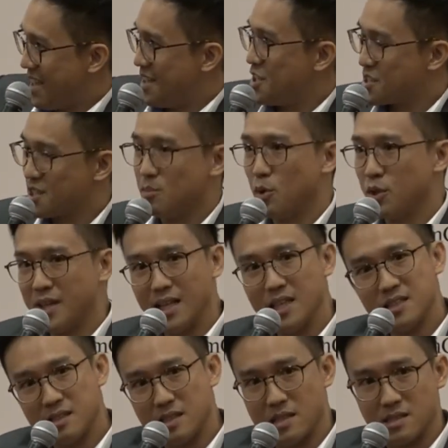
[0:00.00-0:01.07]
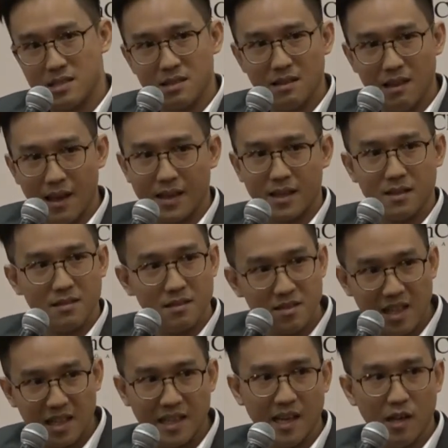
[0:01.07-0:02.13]
additional modalities, like
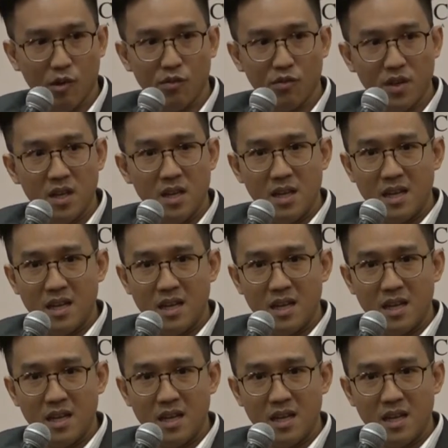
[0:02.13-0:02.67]
telehealth,